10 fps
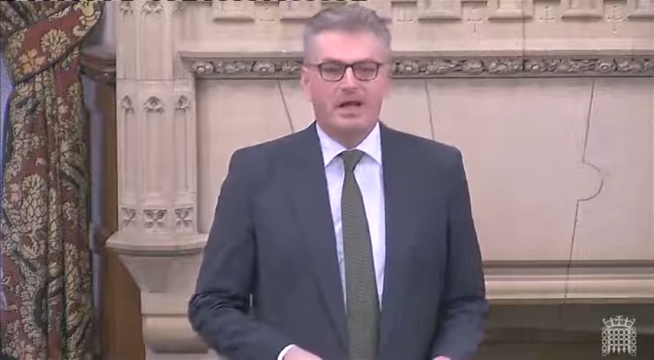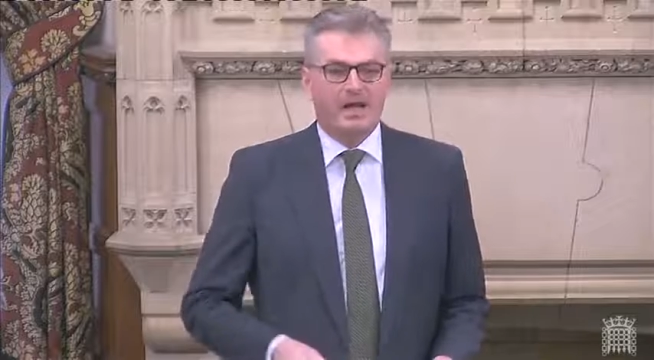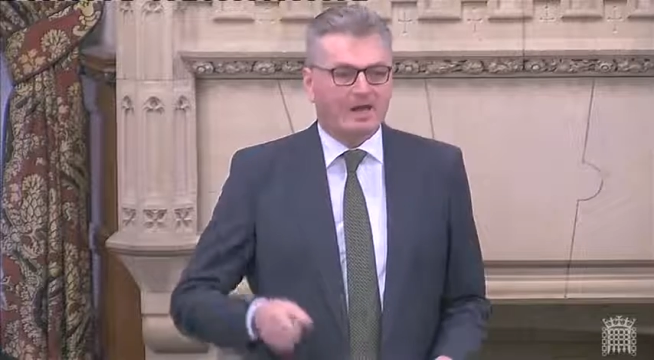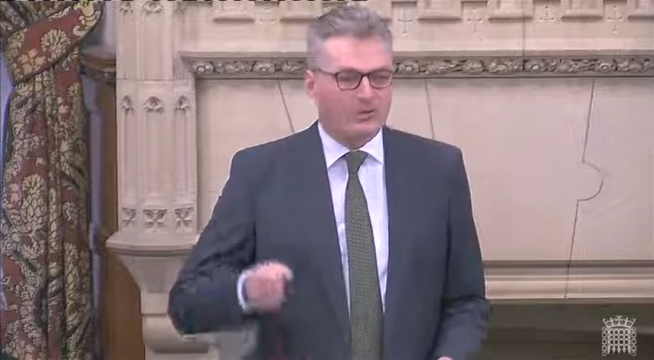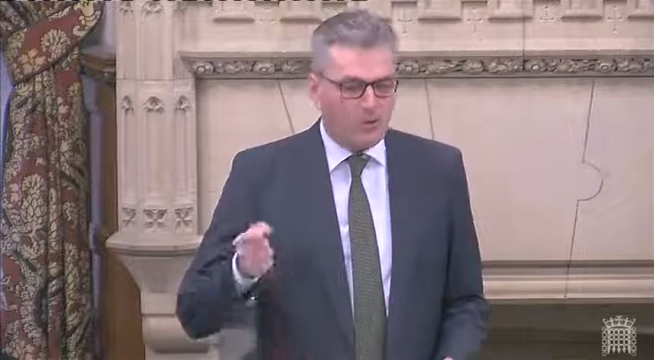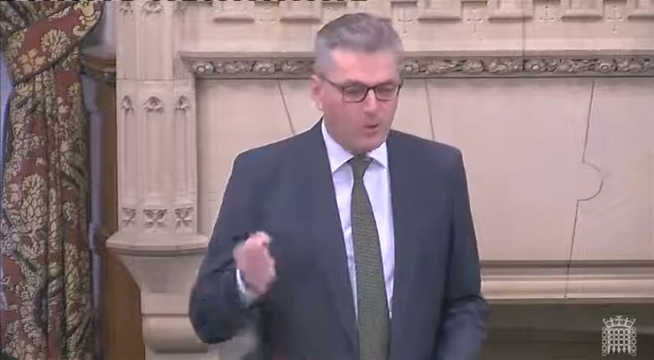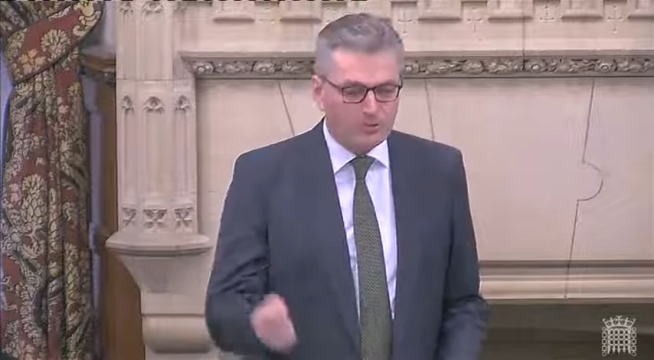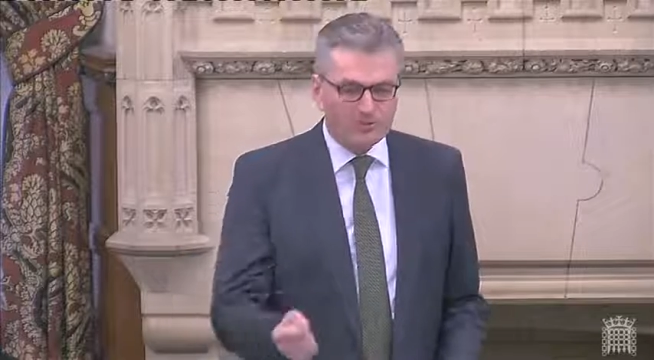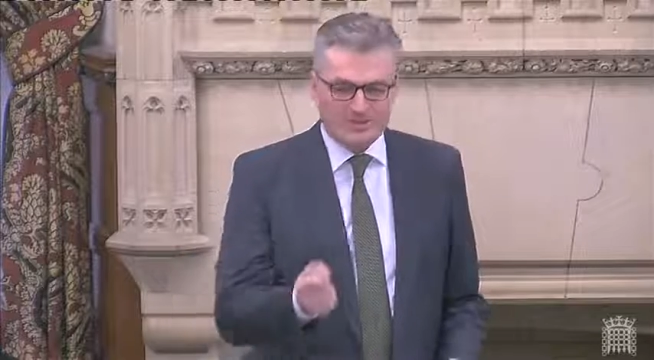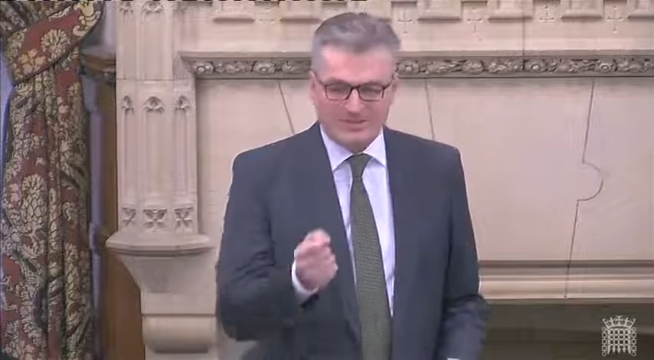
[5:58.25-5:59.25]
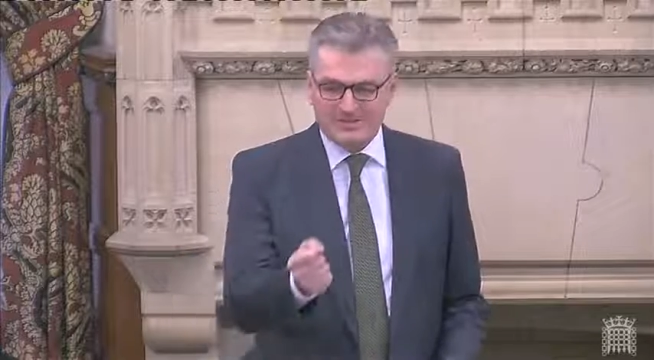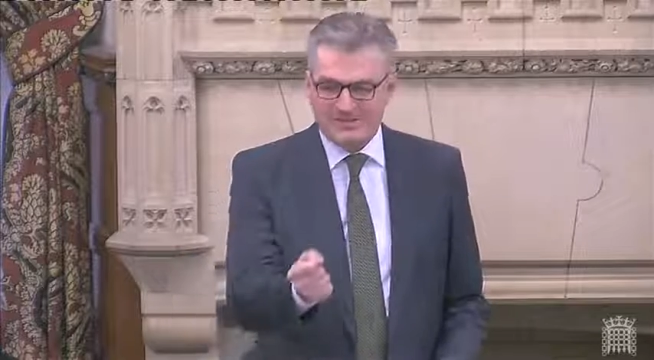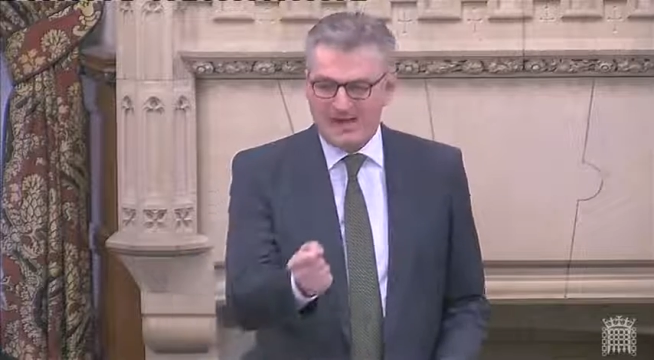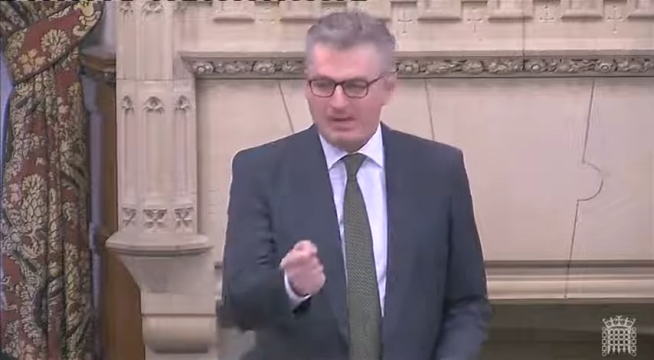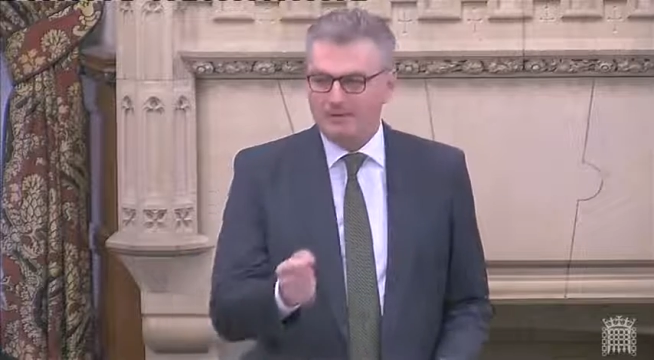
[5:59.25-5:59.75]
in order to
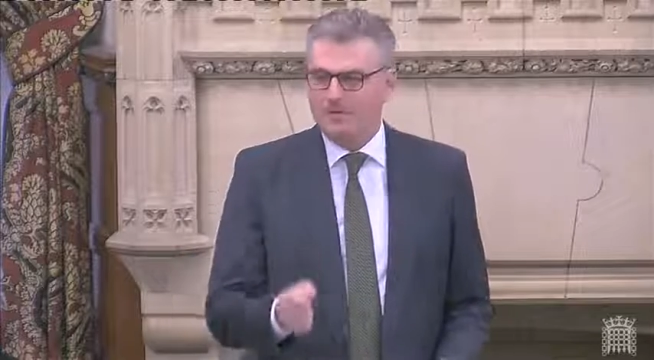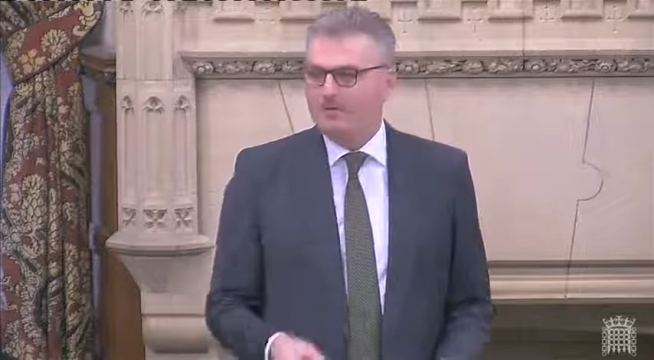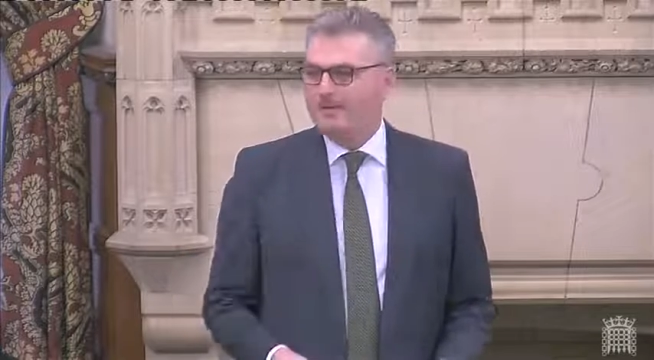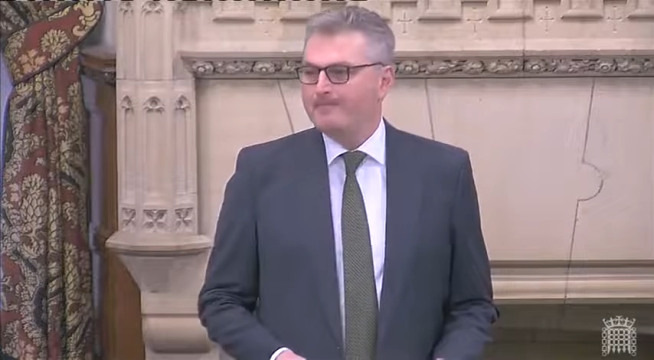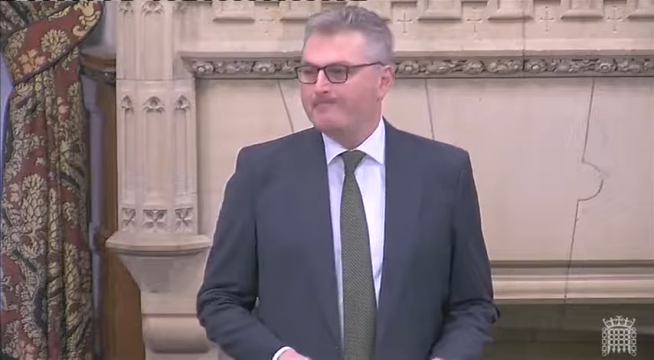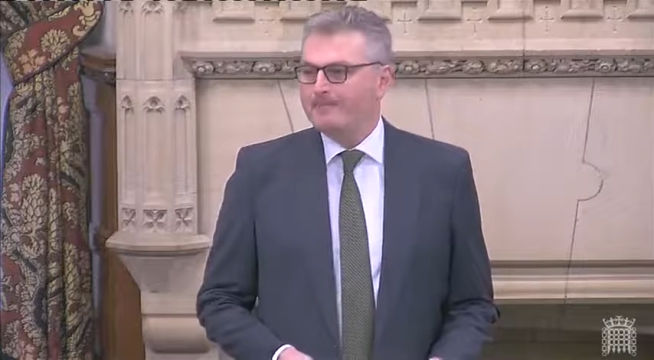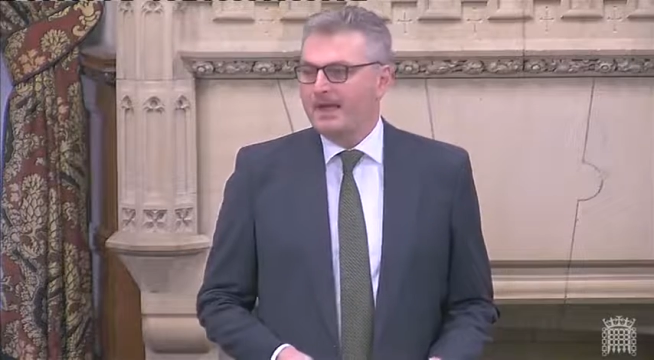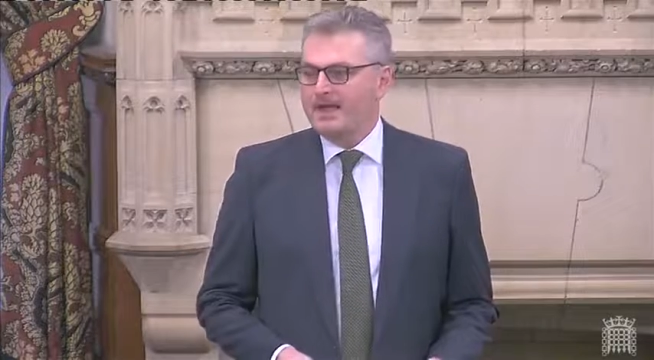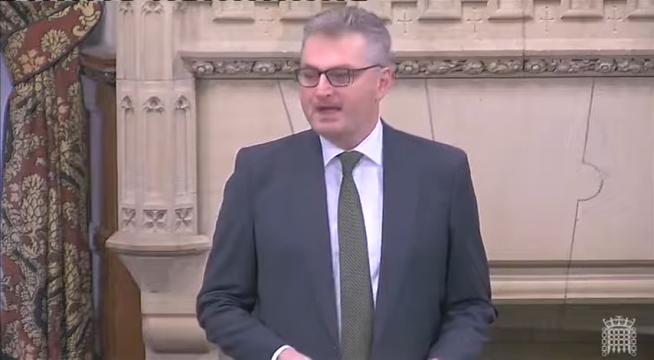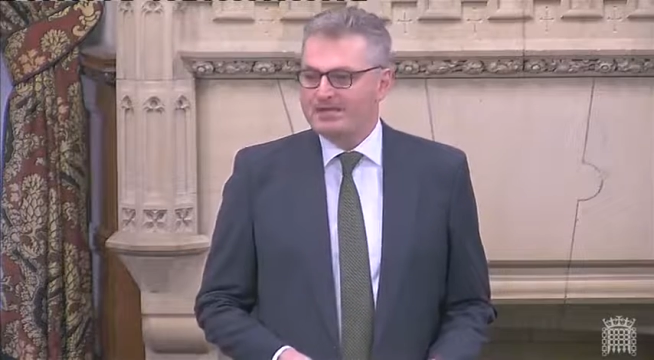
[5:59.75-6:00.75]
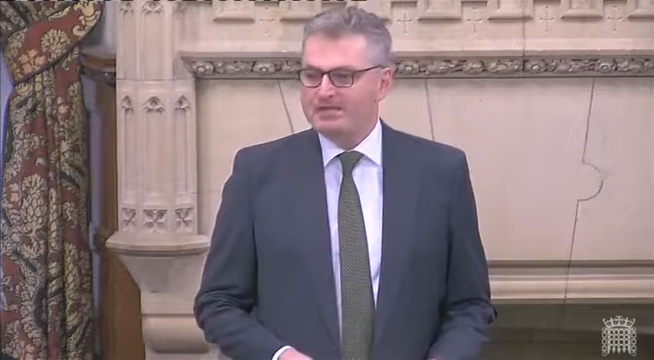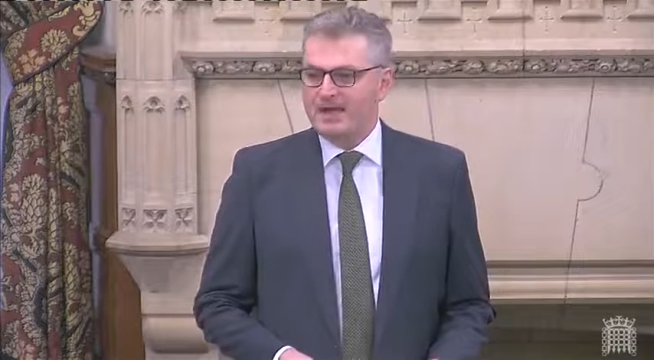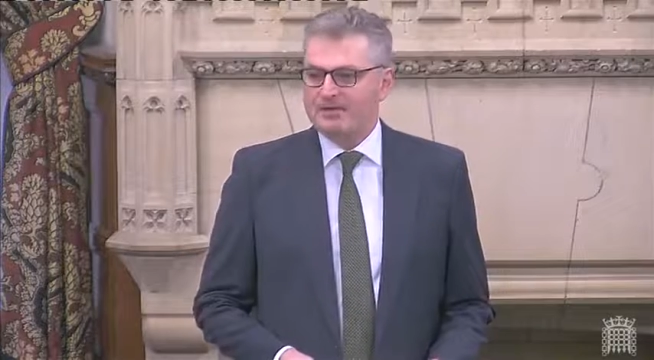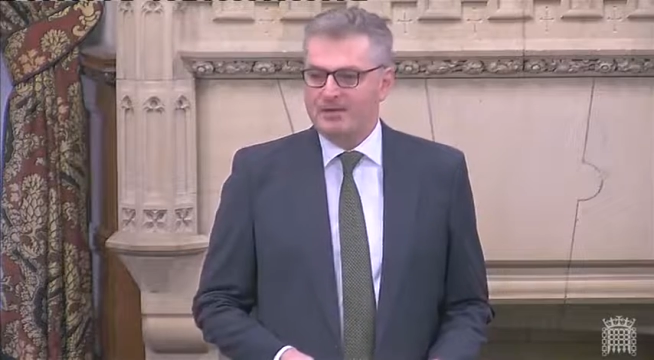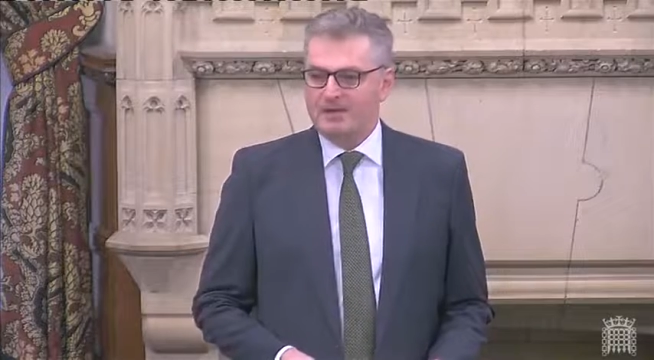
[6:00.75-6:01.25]
sell his
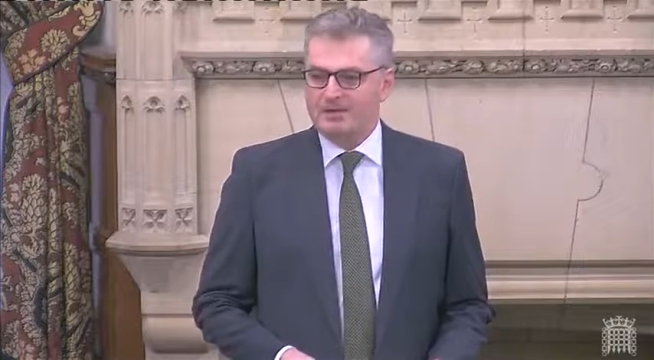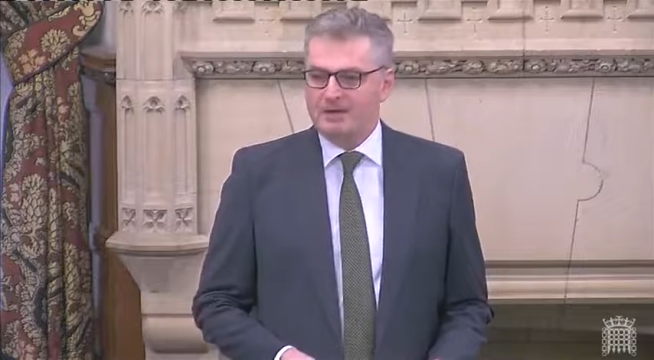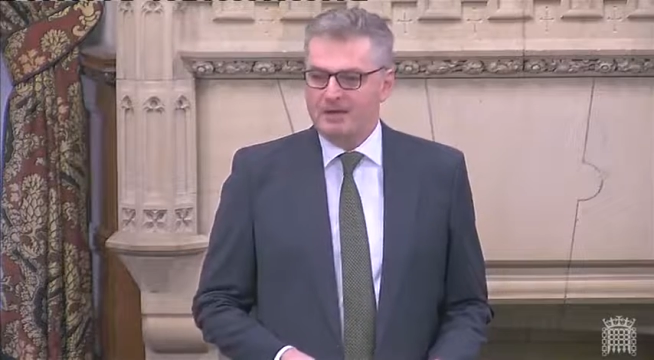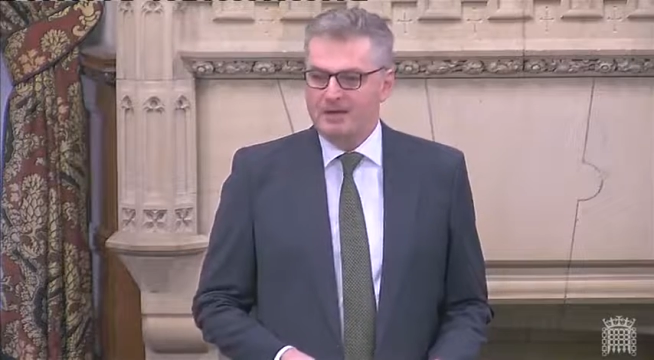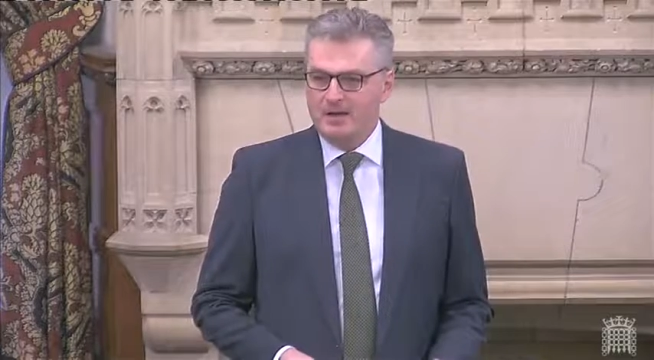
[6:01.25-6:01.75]
agenda